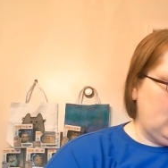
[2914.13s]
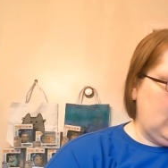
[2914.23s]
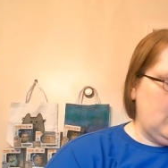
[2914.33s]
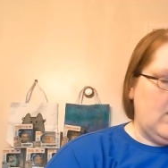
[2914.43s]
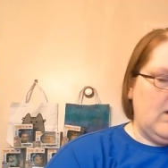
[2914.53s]

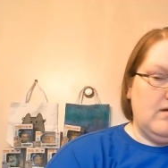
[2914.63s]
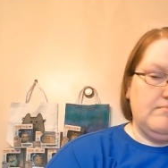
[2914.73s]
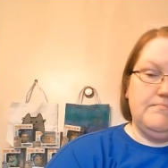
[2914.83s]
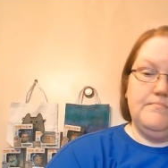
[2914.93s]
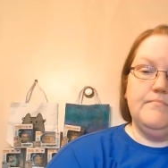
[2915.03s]
uh,
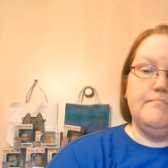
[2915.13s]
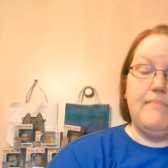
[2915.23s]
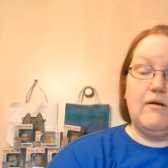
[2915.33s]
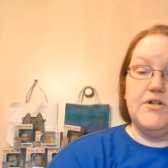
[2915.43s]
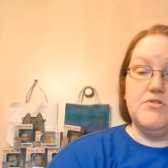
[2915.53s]

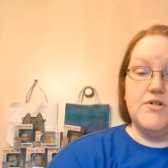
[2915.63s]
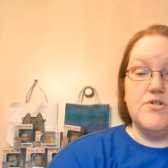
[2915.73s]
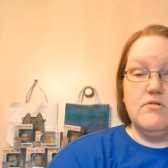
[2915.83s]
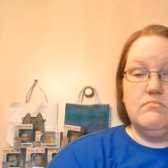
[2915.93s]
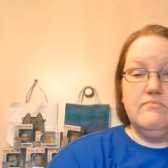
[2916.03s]
Berry
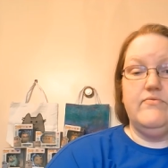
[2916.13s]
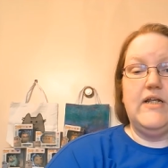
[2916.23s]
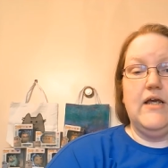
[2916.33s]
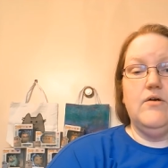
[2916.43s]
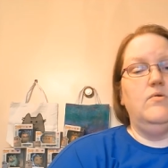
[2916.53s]
Treasure
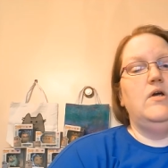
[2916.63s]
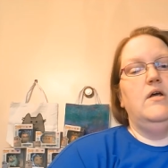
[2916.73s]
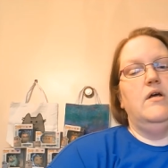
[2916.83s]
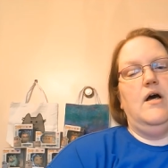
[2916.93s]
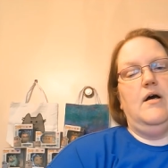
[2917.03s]
video,
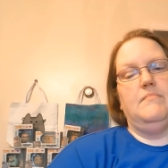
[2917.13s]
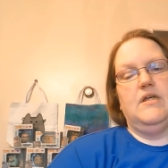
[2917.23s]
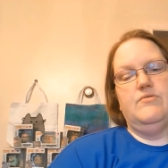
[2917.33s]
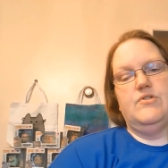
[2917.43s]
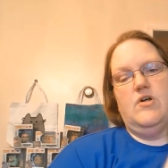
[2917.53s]
um,
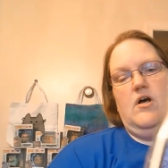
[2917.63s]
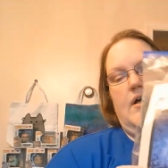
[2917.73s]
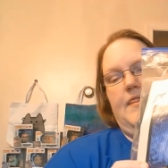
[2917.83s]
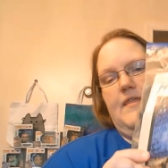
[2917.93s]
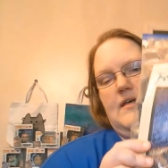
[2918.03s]
you saw
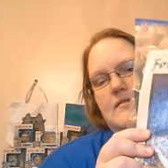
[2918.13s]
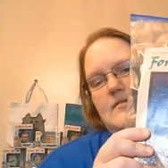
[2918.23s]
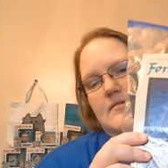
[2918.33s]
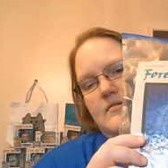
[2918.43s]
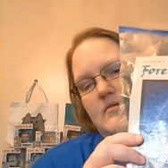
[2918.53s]

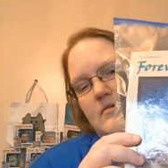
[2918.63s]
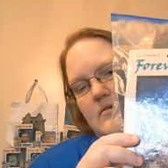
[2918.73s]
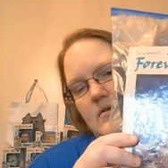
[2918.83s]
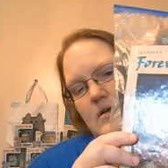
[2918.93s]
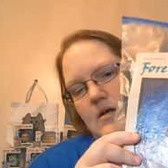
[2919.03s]
this.
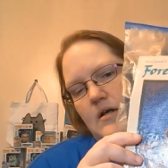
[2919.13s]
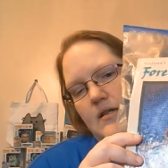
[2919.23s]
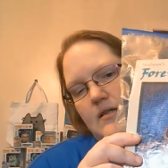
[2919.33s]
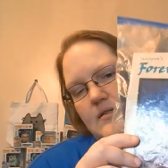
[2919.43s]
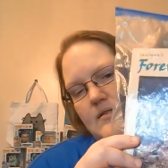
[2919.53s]

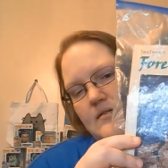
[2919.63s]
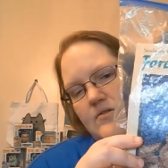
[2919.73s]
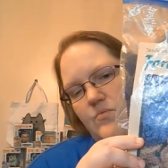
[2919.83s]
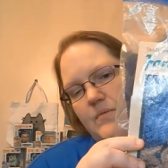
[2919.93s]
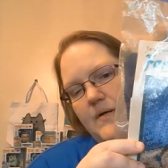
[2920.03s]
This is a
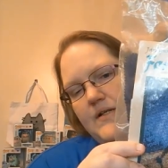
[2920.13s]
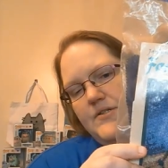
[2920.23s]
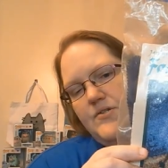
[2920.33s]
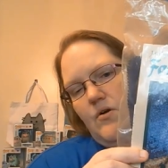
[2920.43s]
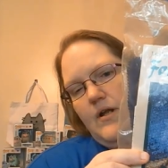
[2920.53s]
whip I
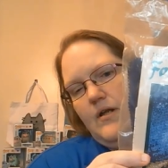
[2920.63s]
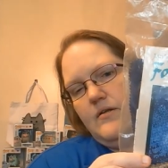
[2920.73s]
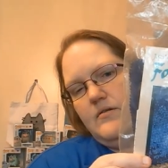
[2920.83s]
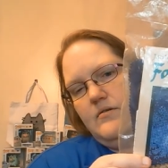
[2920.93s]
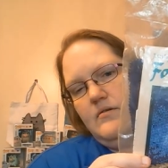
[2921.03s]

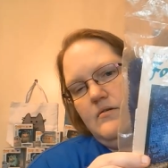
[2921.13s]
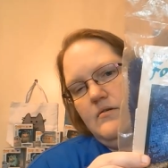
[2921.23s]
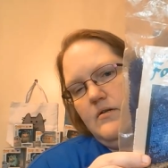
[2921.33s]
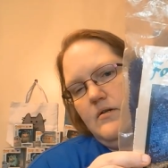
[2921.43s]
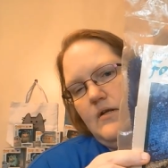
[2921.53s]
started
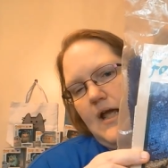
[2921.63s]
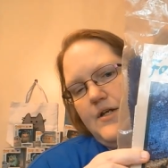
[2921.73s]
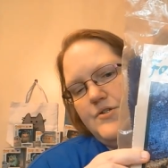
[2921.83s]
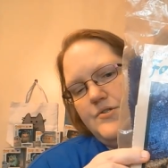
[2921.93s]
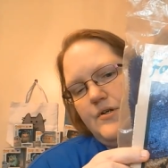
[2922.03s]

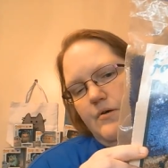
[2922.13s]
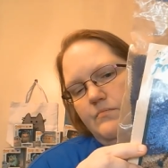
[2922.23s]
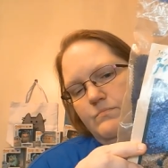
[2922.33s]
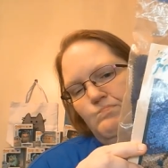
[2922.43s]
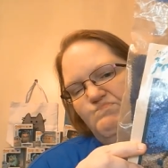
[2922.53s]
ages ago.
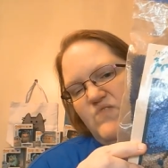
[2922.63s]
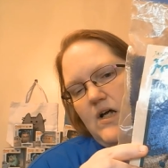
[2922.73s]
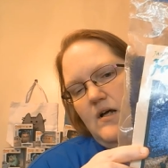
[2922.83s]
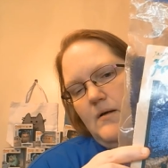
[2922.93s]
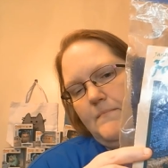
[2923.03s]

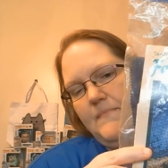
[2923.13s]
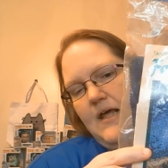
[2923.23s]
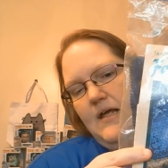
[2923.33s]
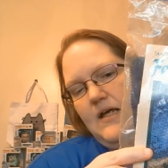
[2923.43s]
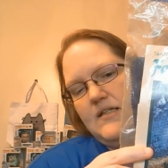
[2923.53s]
Um,
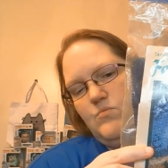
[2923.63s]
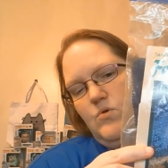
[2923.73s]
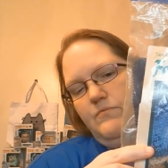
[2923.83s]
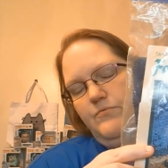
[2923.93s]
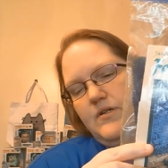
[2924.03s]
it's a
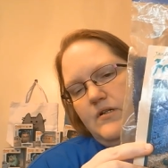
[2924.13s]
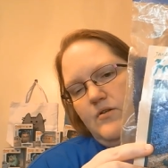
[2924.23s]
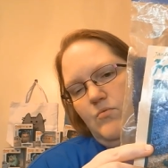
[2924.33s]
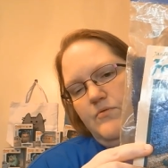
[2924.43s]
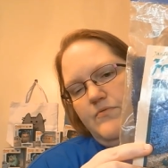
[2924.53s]
wolf with
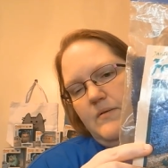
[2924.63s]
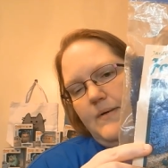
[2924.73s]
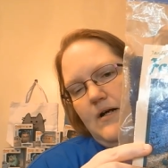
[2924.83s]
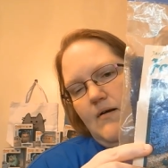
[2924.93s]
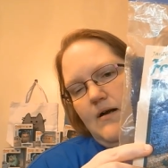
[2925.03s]
another wolf in the
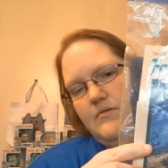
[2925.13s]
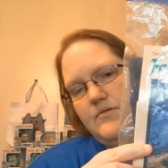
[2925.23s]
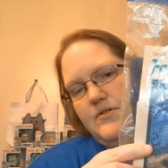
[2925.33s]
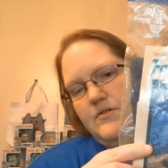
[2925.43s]
background.